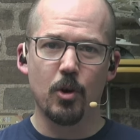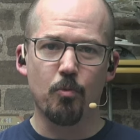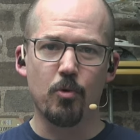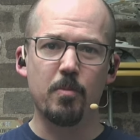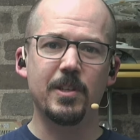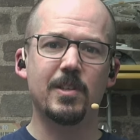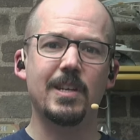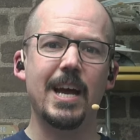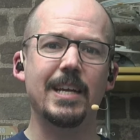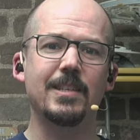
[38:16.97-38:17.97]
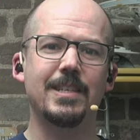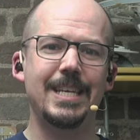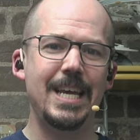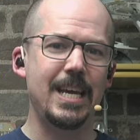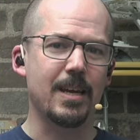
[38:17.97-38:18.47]
Rubenstein's
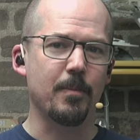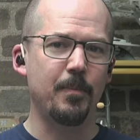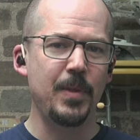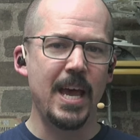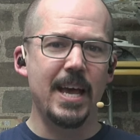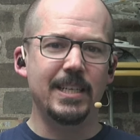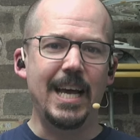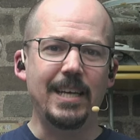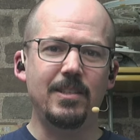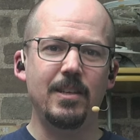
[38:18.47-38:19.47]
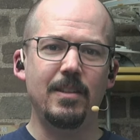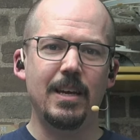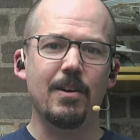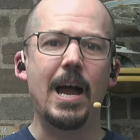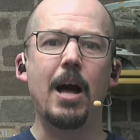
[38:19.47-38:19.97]
team tested
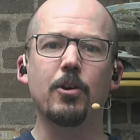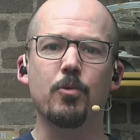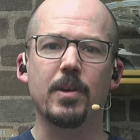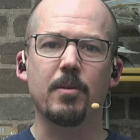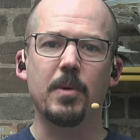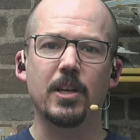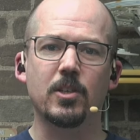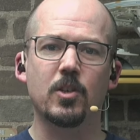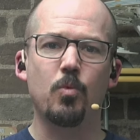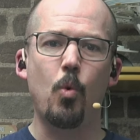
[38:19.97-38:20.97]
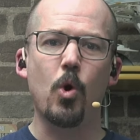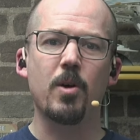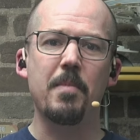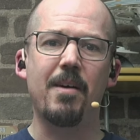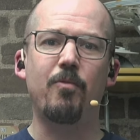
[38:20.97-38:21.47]
their algorithm on a
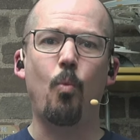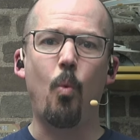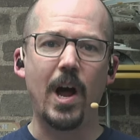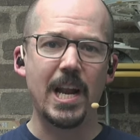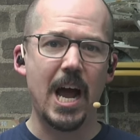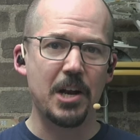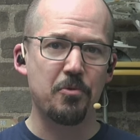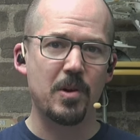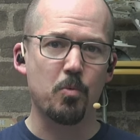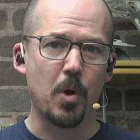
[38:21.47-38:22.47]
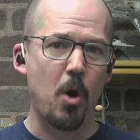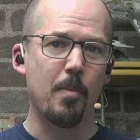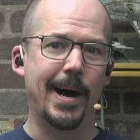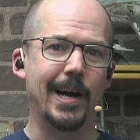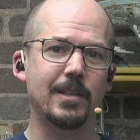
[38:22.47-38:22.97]
swarm of 100
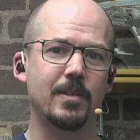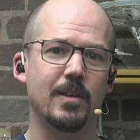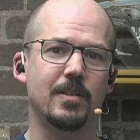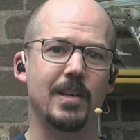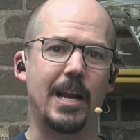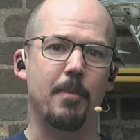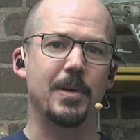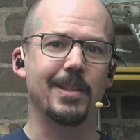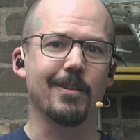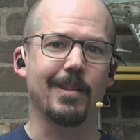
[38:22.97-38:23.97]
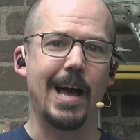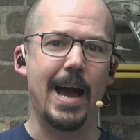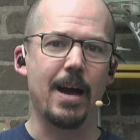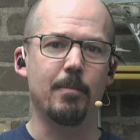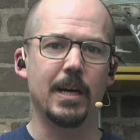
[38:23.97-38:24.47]
robots set up in their
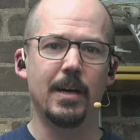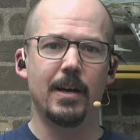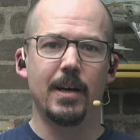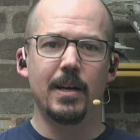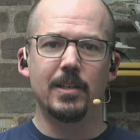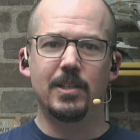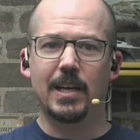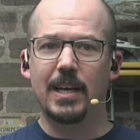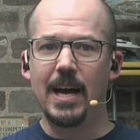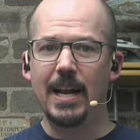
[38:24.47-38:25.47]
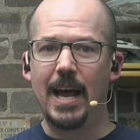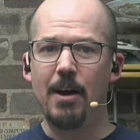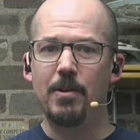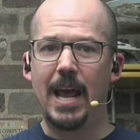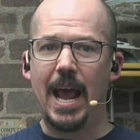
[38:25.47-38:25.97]
lab. To cut
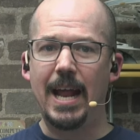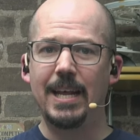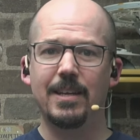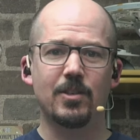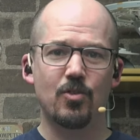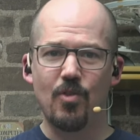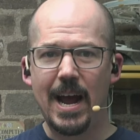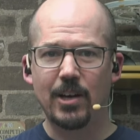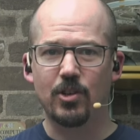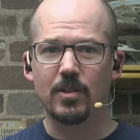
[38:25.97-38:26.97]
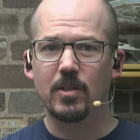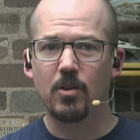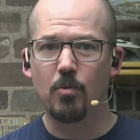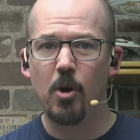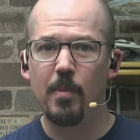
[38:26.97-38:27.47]
out any distractions,
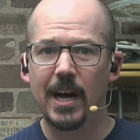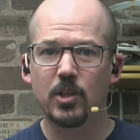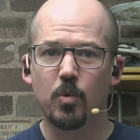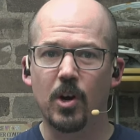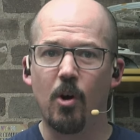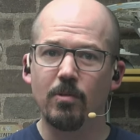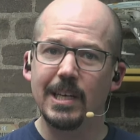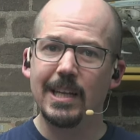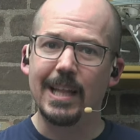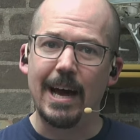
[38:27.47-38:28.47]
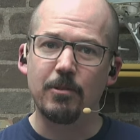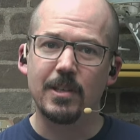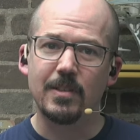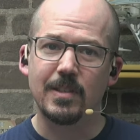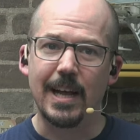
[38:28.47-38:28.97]
the robots were only allowed
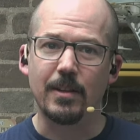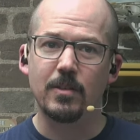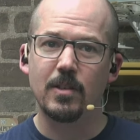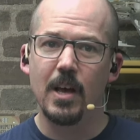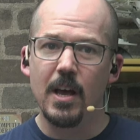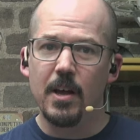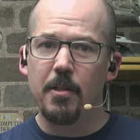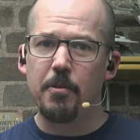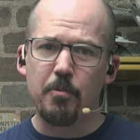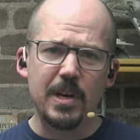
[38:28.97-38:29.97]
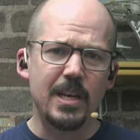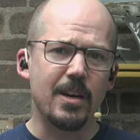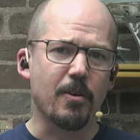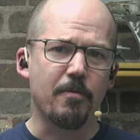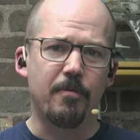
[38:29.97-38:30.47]
to sense three
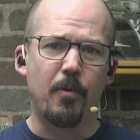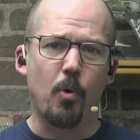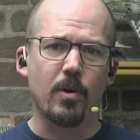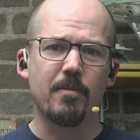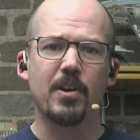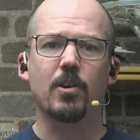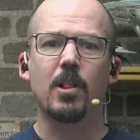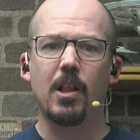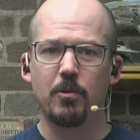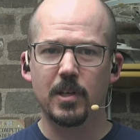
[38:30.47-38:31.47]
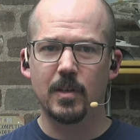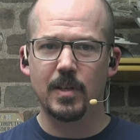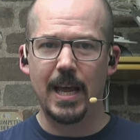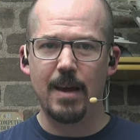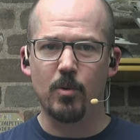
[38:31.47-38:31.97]
or four of their closest
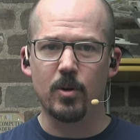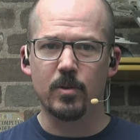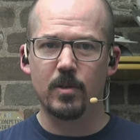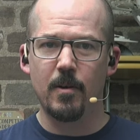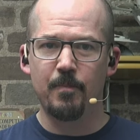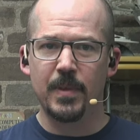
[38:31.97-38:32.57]
neighbors.